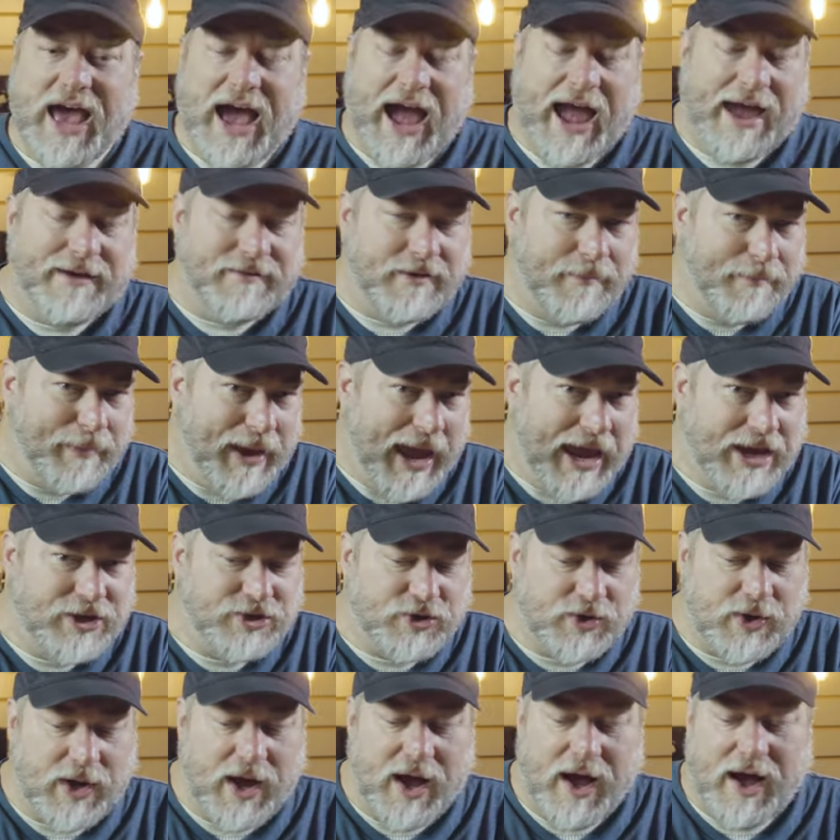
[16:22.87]
I have a
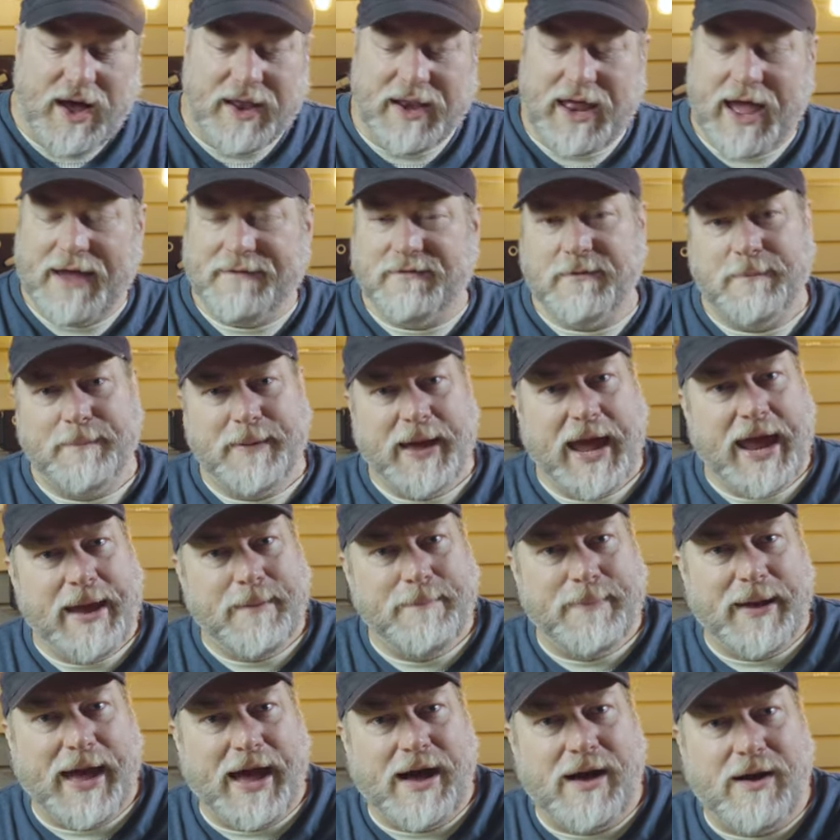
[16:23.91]
Patreon. I have a
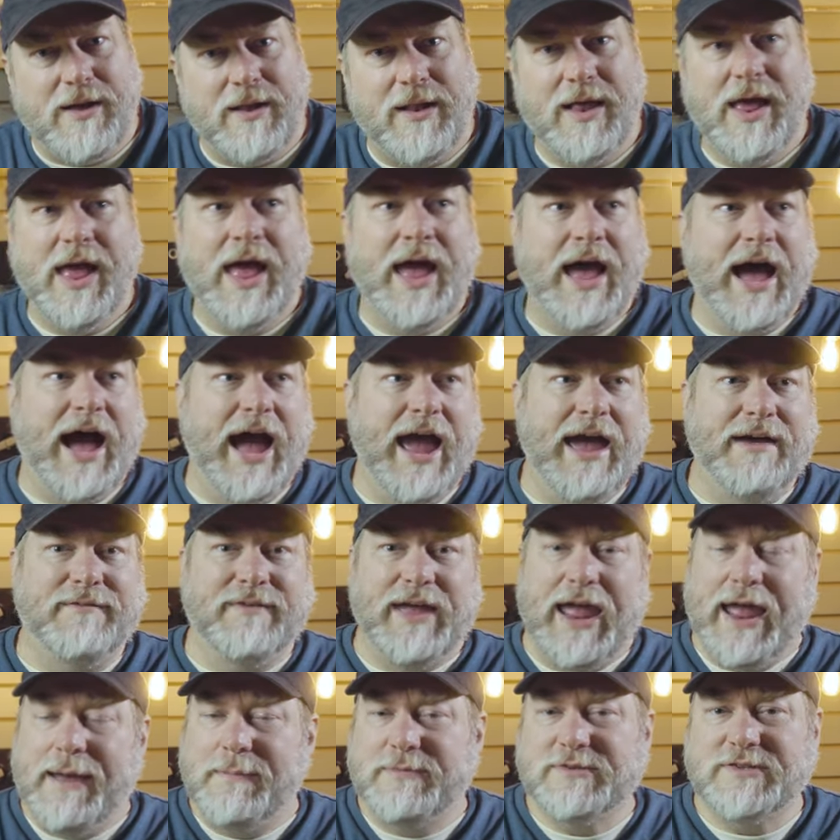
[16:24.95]
PayPal. I have
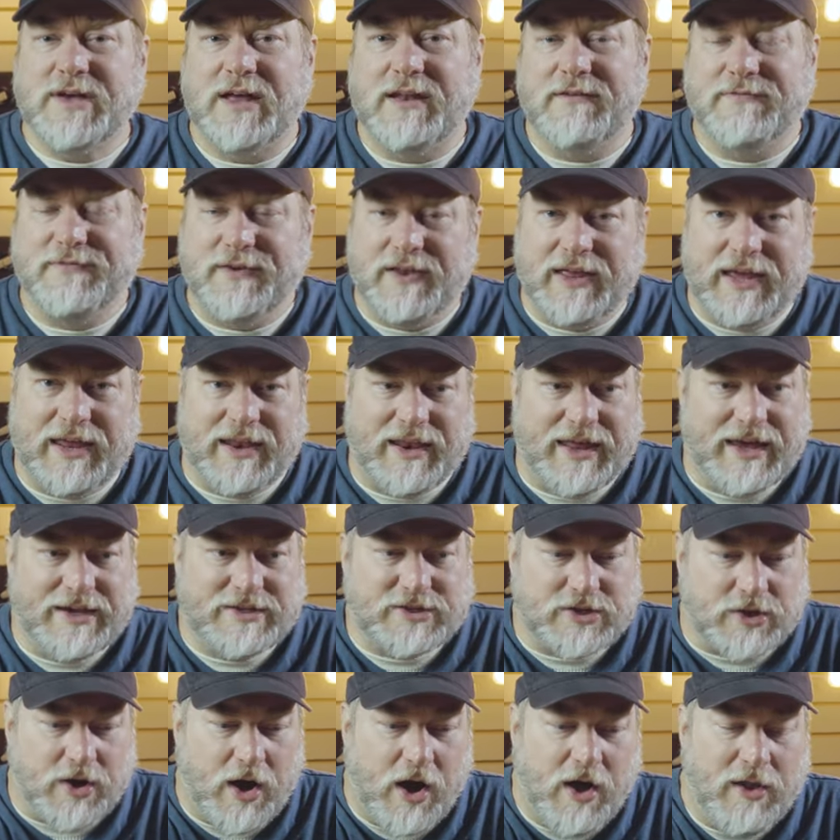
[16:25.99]
Amazon affiliate
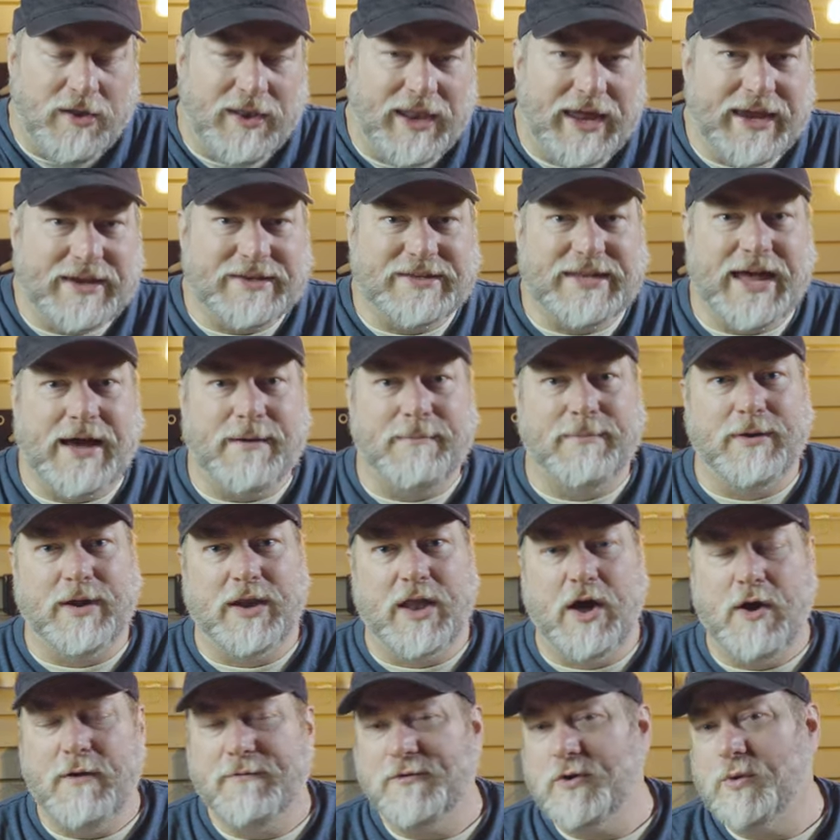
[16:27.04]
links. They're all linked down
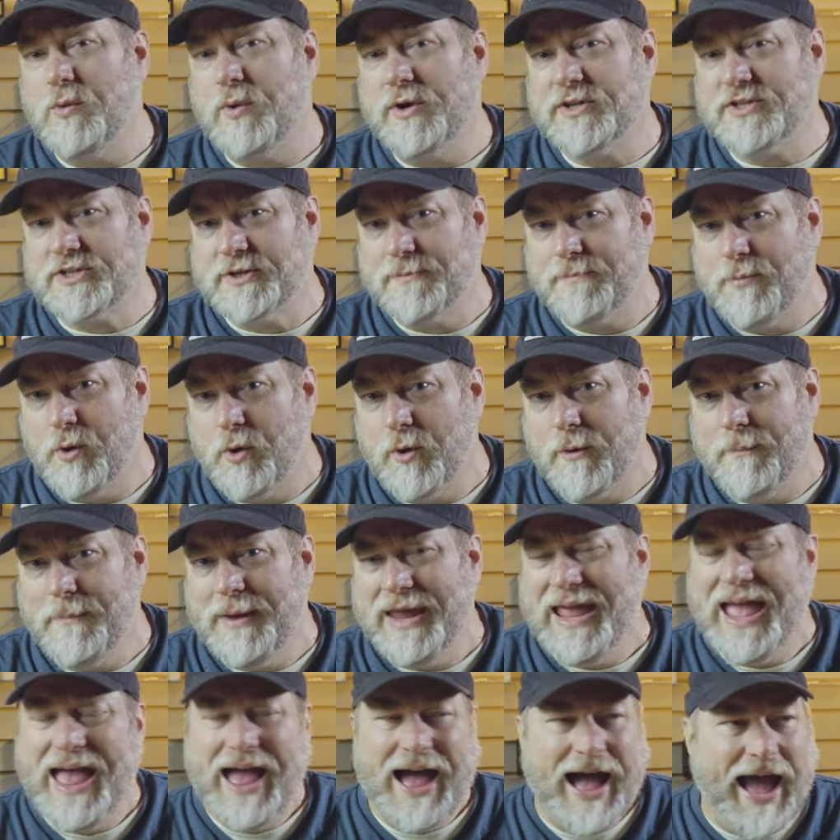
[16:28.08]
below. If you want to support
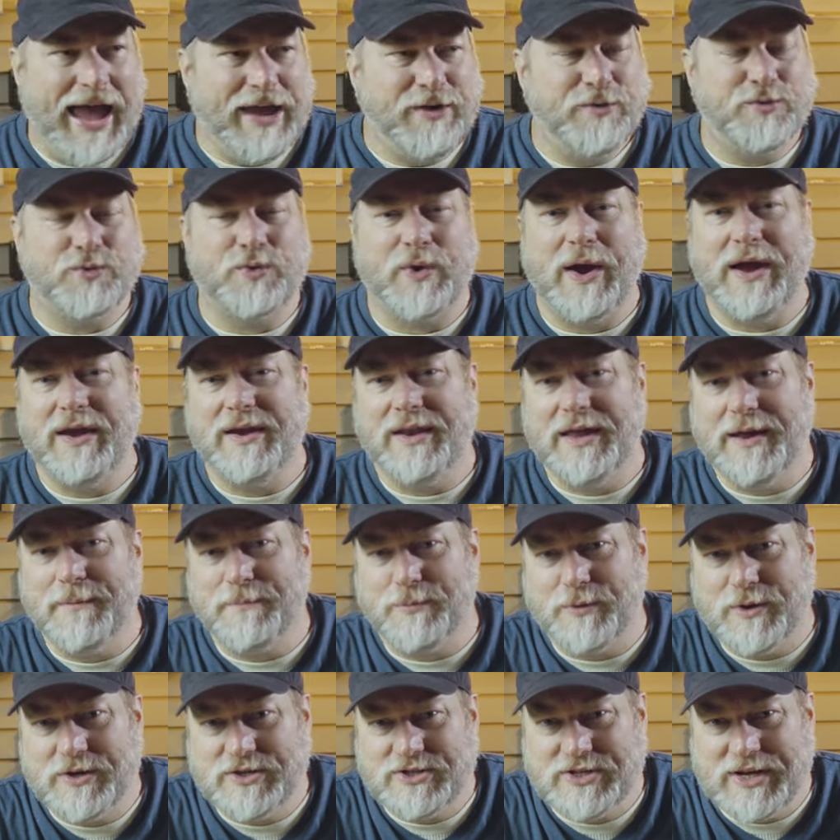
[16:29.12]
me, I greatly
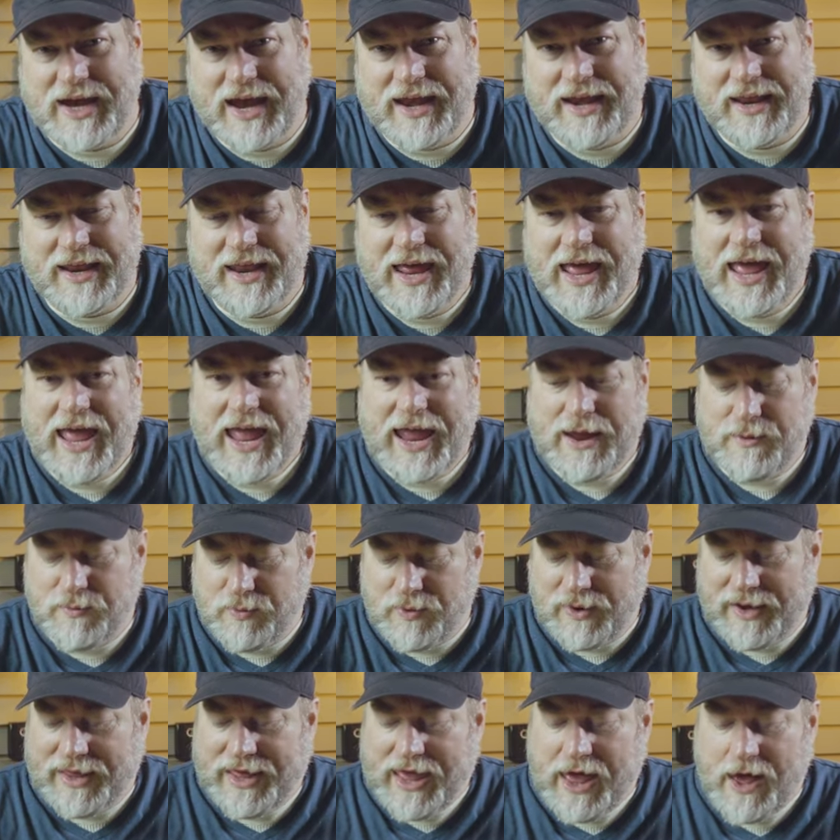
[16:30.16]
appreciate it. It
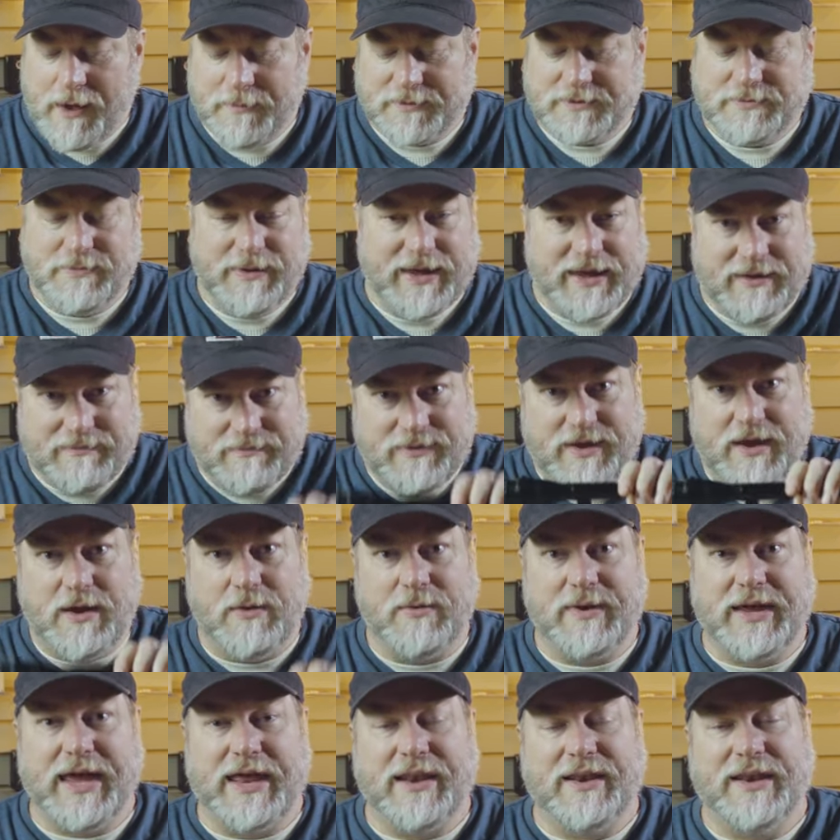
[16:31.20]
really helps me, you
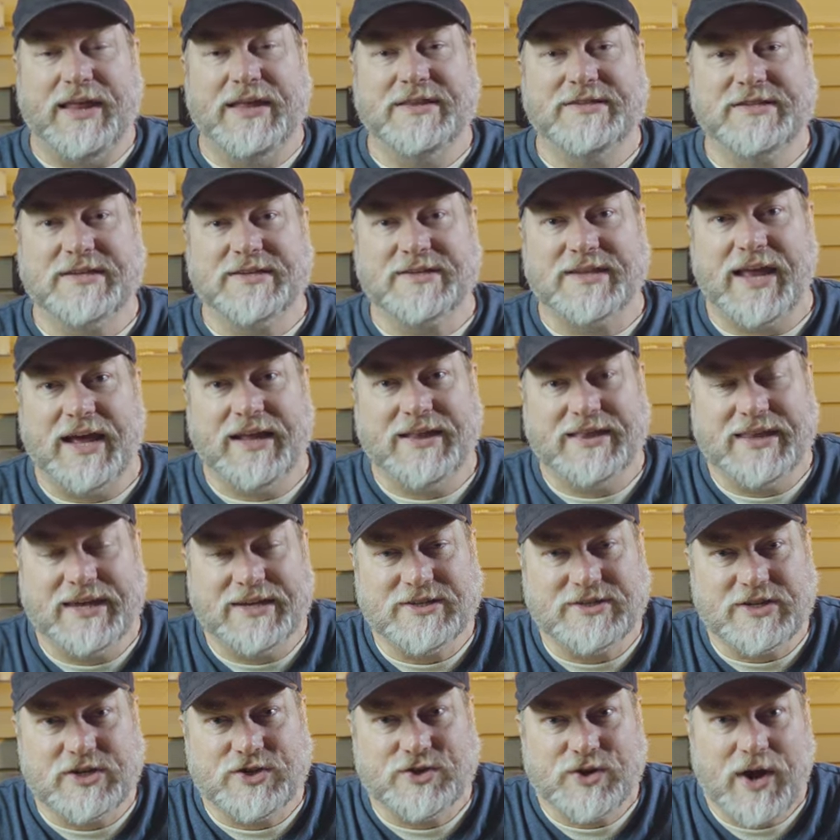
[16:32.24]
know, get lenses like
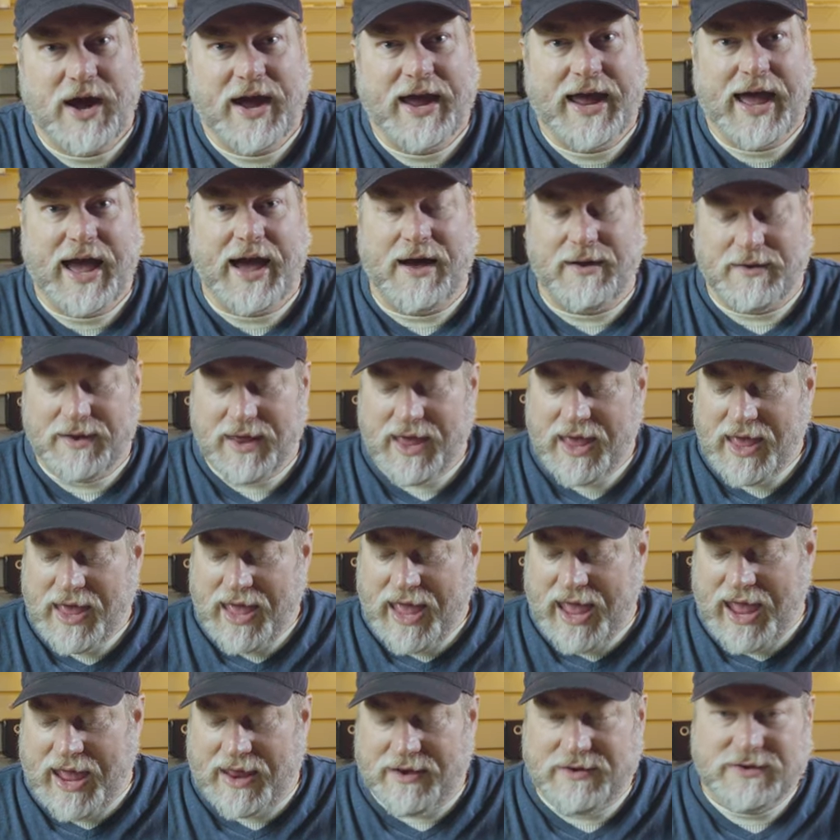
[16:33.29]
this to try out
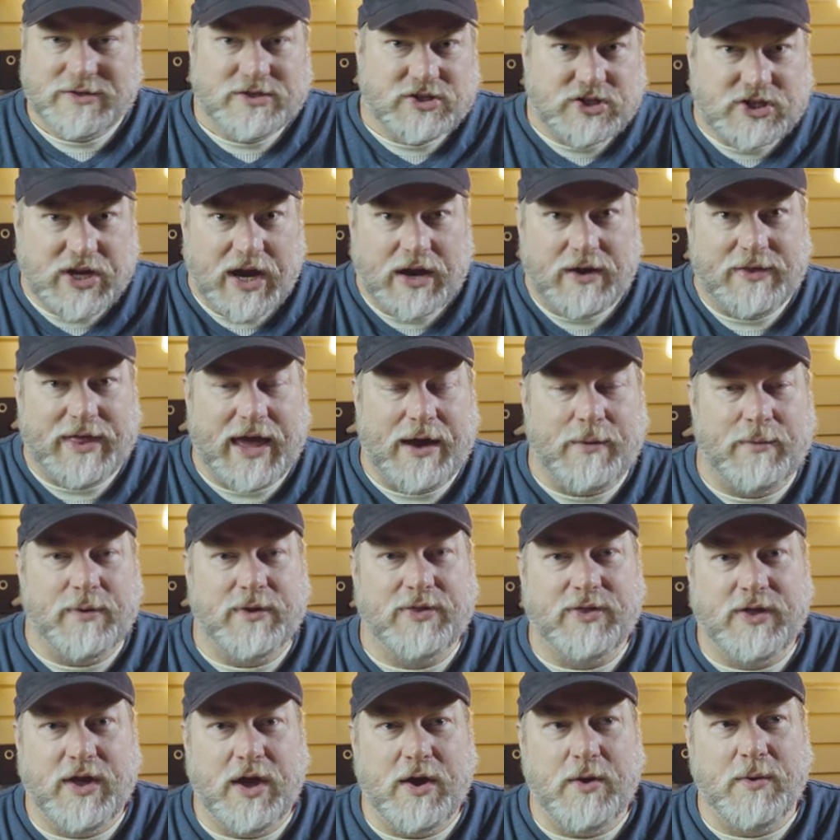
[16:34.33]
and share that
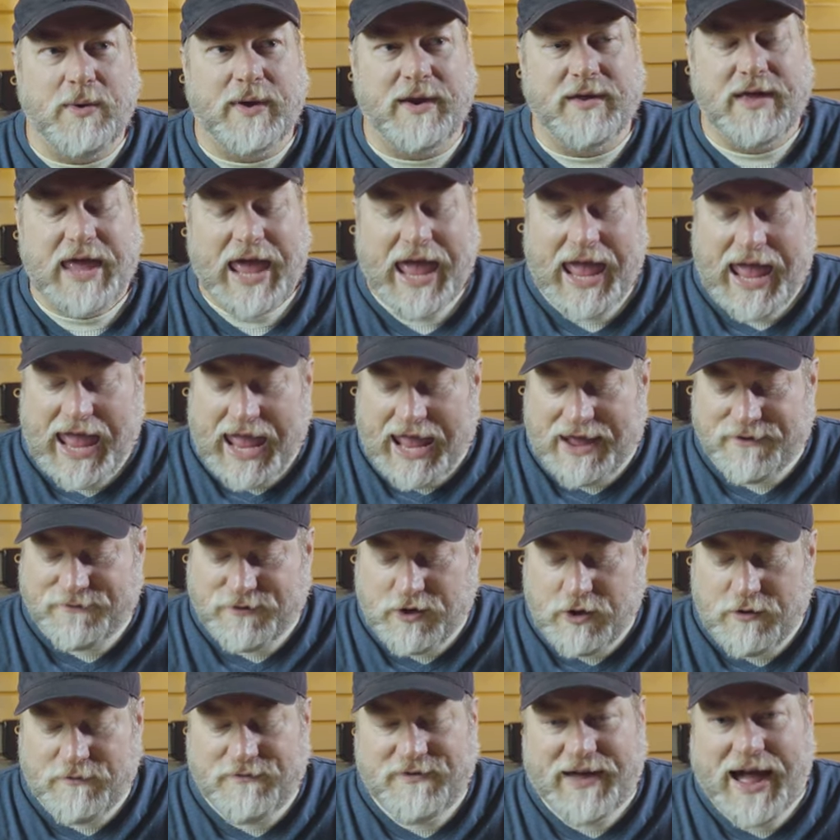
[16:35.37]
with you. And if
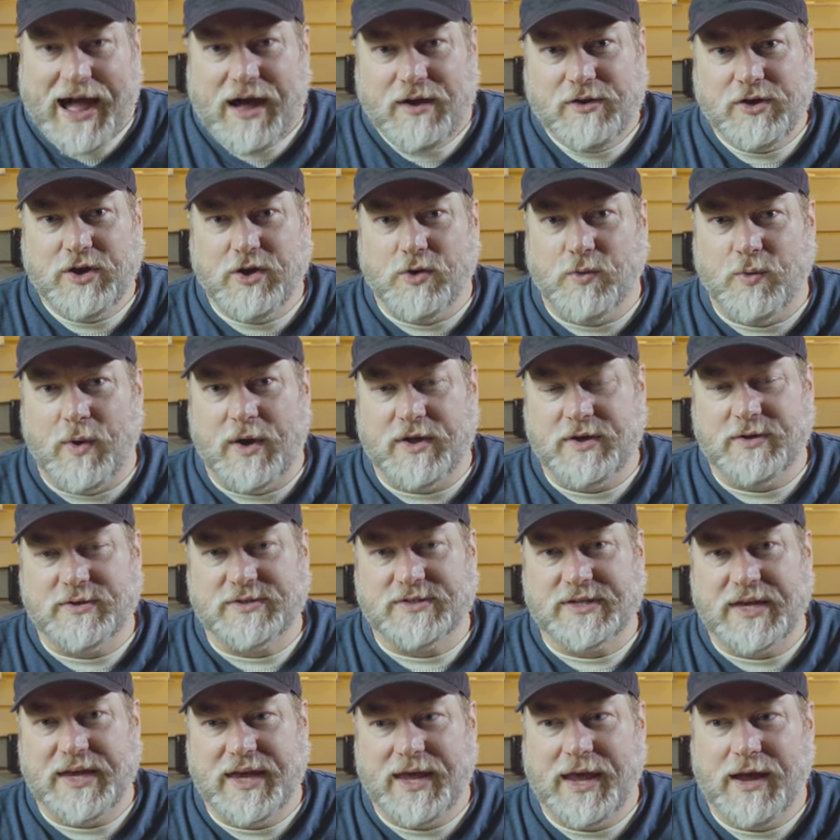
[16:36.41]
you value what you
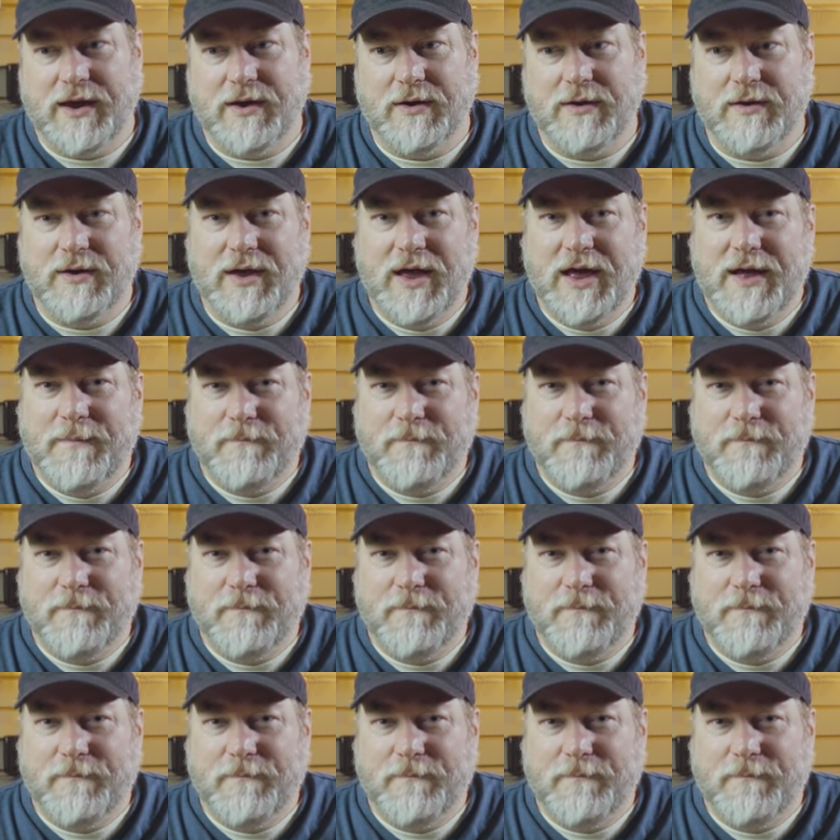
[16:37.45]
see here,